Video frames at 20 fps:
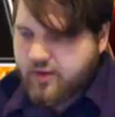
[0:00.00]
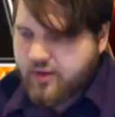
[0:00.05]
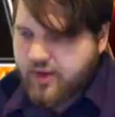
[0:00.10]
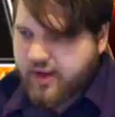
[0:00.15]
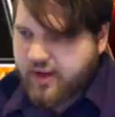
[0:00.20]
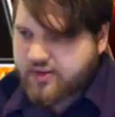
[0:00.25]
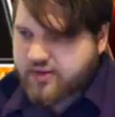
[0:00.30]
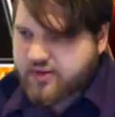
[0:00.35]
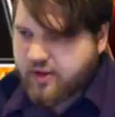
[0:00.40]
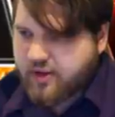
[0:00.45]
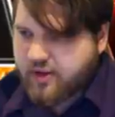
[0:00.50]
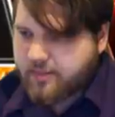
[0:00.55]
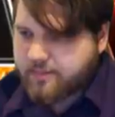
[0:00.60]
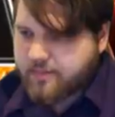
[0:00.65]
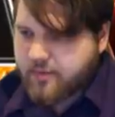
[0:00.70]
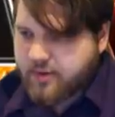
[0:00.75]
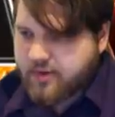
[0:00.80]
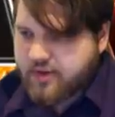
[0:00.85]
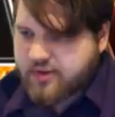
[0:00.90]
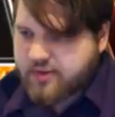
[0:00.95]
Okay, so
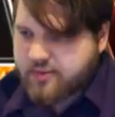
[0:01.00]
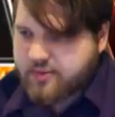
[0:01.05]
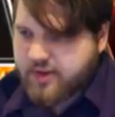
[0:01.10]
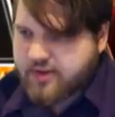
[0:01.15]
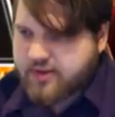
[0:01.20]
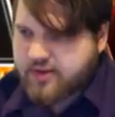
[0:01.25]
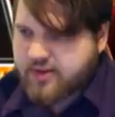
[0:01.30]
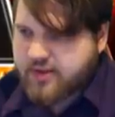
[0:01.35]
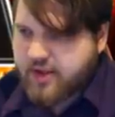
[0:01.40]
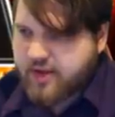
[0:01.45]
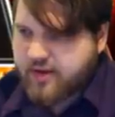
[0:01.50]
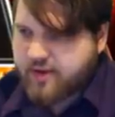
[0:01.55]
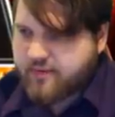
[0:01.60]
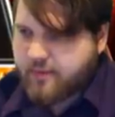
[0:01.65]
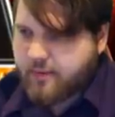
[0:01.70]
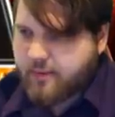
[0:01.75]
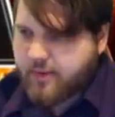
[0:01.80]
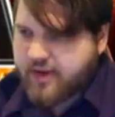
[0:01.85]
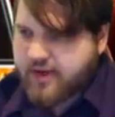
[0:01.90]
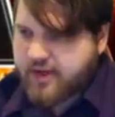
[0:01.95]
what this means is that
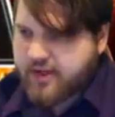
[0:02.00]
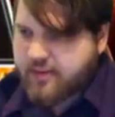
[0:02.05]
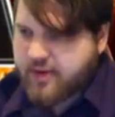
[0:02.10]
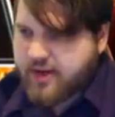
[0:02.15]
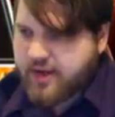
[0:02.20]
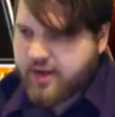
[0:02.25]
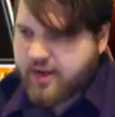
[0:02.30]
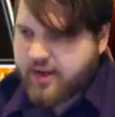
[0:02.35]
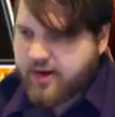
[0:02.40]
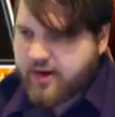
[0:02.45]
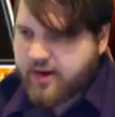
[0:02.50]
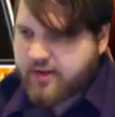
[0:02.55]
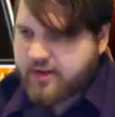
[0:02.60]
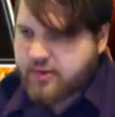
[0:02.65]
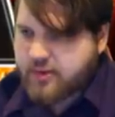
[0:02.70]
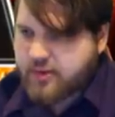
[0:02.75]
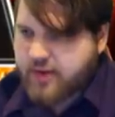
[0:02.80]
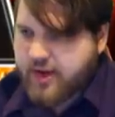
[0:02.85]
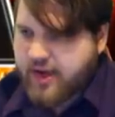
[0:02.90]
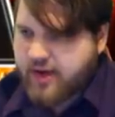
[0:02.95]
from my deck to my hand, I get
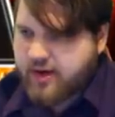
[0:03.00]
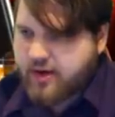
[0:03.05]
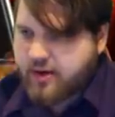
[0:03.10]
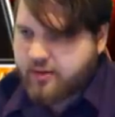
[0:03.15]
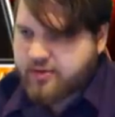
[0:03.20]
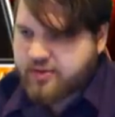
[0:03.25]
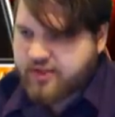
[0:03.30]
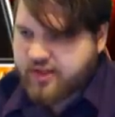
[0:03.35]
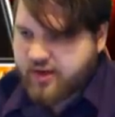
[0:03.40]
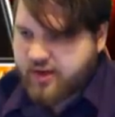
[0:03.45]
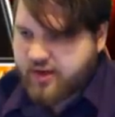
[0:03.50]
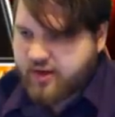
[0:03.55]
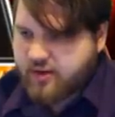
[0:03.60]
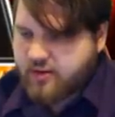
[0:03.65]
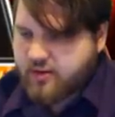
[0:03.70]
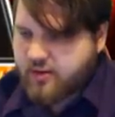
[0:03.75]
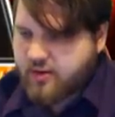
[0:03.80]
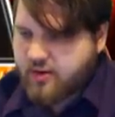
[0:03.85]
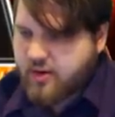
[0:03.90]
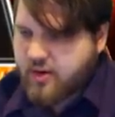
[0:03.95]
to add an Obsidian.
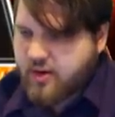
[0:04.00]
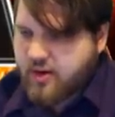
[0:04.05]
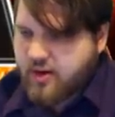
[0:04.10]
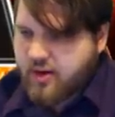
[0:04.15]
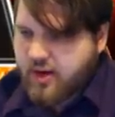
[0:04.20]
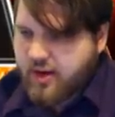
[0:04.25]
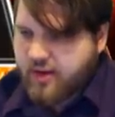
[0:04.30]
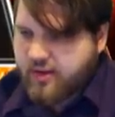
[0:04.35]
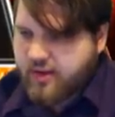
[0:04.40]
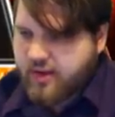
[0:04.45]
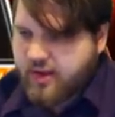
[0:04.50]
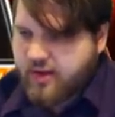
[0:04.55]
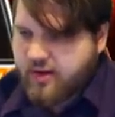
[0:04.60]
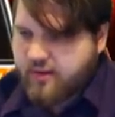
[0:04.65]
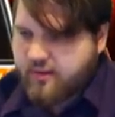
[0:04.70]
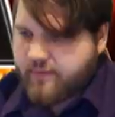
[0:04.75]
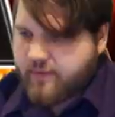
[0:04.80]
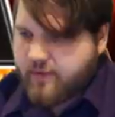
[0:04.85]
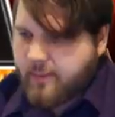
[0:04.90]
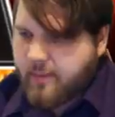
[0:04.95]
And then
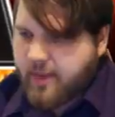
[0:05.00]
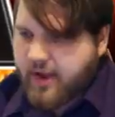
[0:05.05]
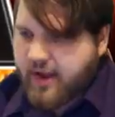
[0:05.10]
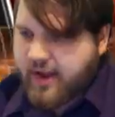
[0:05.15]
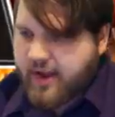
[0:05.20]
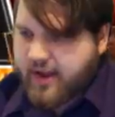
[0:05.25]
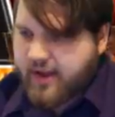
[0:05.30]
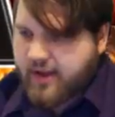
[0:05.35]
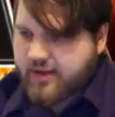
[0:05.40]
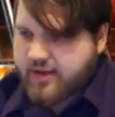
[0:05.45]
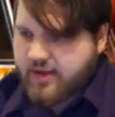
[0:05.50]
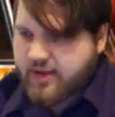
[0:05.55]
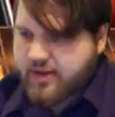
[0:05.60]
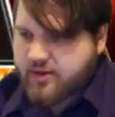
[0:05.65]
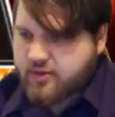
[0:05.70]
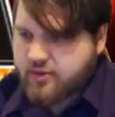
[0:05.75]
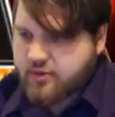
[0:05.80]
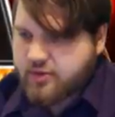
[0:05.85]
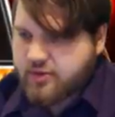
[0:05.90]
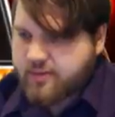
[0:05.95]
from my hand, I get
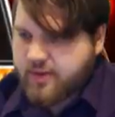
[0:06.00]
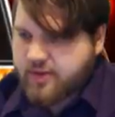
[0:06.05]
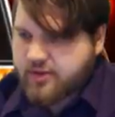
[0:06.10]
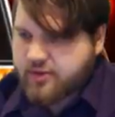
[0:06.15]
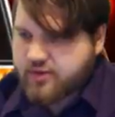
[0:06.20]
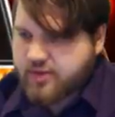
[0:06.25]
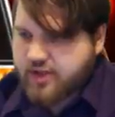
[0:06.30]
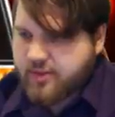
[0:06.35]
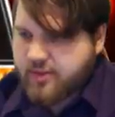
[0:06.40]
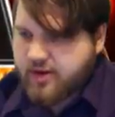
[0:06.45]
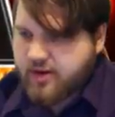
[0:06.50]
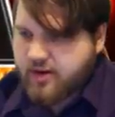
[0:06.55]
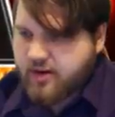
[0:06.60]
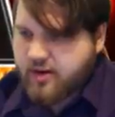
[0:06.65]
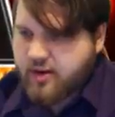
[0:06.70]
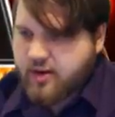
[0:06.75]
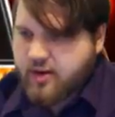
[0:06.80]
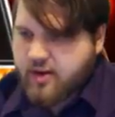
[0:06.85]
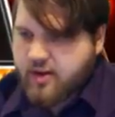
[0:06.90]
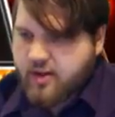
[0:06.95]
to special summon
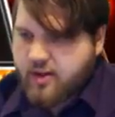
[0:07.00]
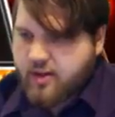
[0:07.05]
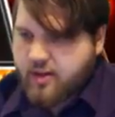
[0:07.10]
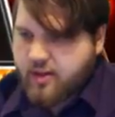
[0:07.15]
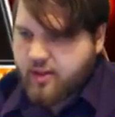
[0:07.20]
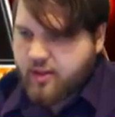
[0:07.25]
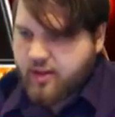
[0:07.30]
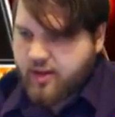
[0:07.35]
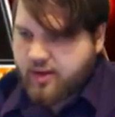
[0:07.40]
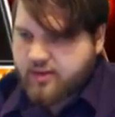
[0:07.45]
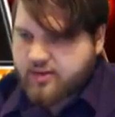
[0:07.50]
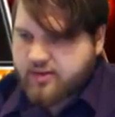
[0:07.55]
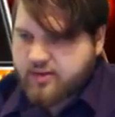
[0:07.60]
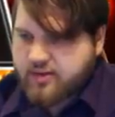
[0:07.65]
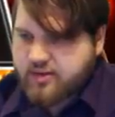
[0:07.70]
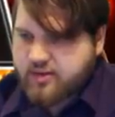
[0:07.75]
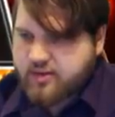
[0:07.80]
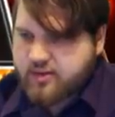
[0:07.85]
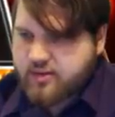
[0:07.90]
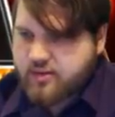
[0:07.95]

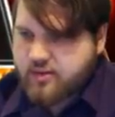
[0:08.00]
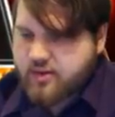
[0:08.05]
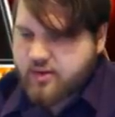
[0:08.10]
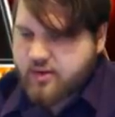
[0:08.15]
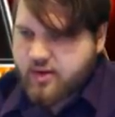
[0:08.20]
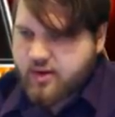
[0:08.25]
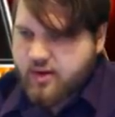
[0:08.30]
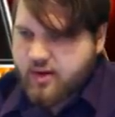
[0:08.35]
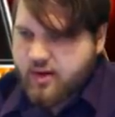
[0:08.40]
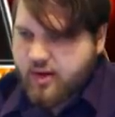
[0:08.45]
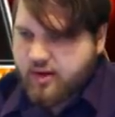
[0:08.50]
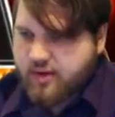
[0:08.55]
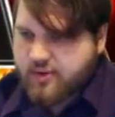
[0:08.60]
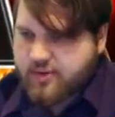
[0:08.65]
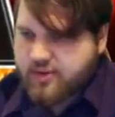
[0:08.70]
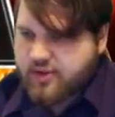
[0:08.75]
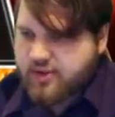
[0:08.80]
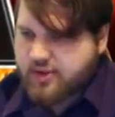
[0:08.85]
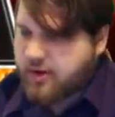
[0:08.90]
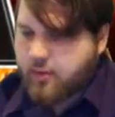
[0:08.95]
this. I'll
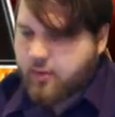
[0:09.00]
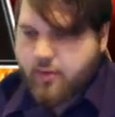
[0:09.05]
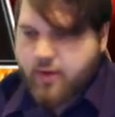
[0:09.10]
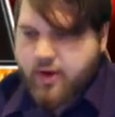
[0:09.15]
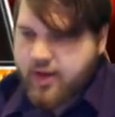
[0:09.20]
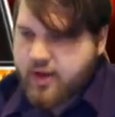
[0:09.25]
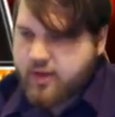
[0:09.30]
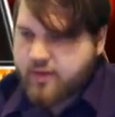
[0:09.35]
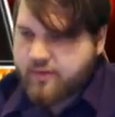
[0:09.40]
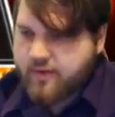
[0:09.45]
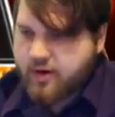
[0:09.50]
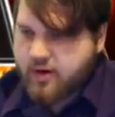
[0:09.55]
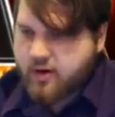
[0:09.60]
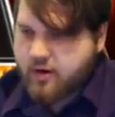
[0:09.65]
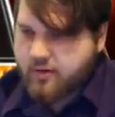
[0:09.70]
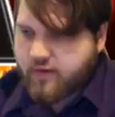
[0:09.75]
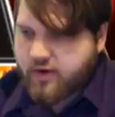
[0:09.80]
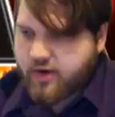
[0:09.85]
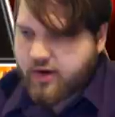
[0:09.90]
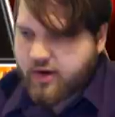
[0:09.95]
special summon it way the fuck
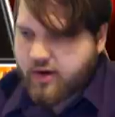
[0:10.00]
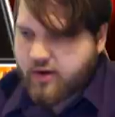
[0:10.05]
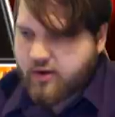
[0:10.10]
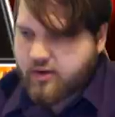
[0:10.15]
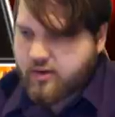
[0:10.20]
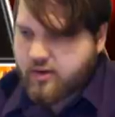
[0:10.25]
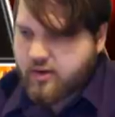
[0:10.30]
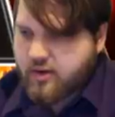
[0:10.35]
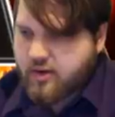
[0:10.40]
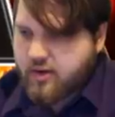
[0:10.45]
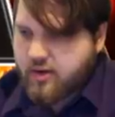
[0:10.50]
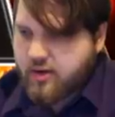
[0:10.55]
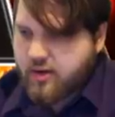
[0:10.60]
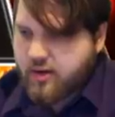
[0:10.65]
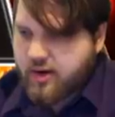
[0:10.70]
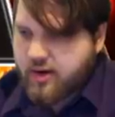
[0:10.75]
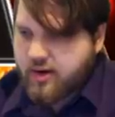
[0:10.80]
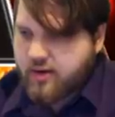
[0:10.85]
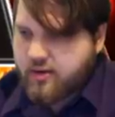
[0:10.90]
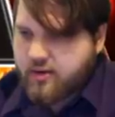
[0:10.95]
over here.
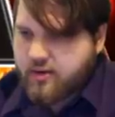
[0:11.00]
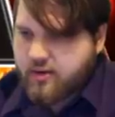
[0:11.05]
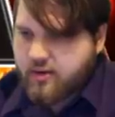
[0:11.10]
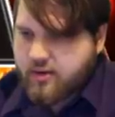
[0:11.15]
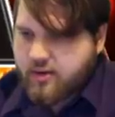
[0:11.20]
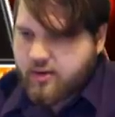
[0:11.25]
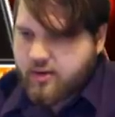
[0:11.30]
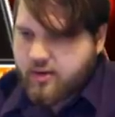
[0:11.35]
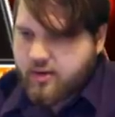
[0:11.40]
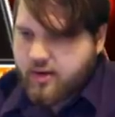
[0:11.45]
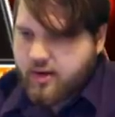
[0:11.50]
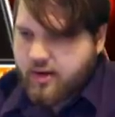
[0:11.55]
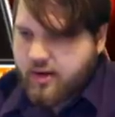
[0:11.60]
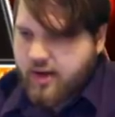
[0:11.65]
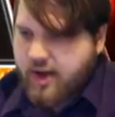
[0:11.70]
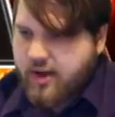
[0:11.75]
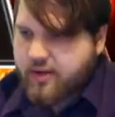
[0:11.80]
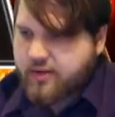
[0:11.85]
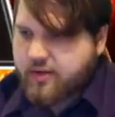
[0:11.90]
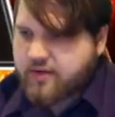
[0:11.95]
Alright?
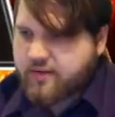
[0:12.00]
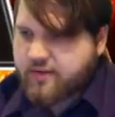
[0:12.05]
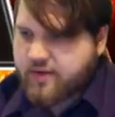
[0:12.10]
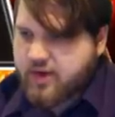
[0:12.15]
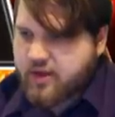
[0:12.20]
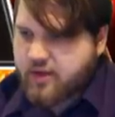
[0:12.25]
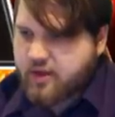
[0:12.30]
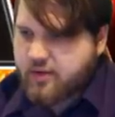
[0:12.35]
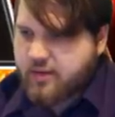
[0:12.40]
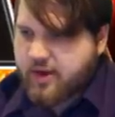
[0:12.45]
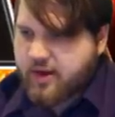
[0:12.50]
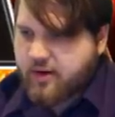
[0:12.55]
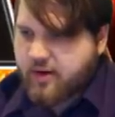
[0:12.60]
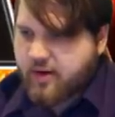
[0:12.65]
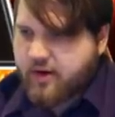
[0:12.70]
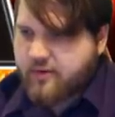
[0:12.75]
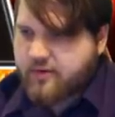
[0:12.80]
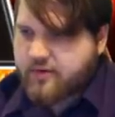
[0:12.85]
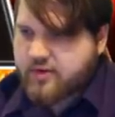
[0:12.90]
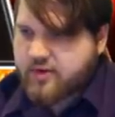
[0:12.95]
And now there's a vanilla in my
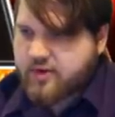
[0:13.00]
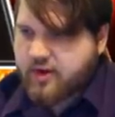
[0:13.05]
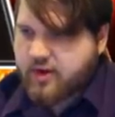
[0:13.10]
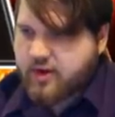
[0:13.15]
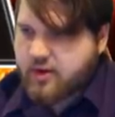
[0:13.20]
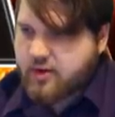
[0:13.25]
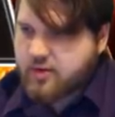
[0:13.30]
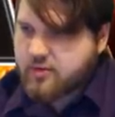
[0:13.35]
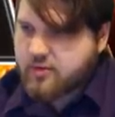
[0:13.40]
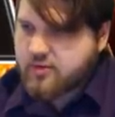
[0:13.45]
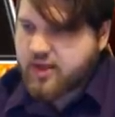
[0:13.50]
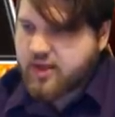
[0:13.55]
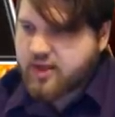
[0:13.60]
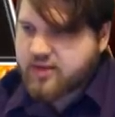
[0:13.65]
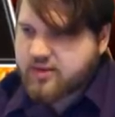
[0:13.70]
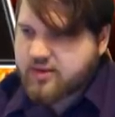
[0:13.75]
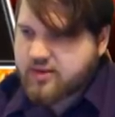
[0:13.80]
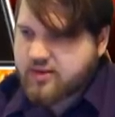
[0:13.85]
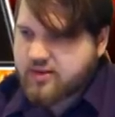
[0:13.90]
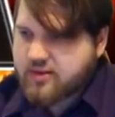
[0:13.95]
grave, so I can use
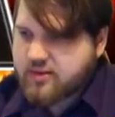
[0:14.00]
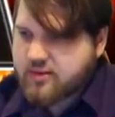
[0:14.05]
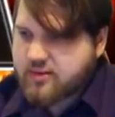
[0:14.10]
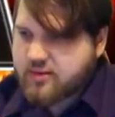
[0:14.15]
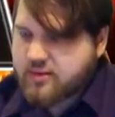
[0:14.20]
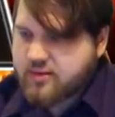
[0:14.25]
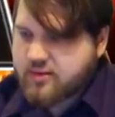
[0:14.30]
this.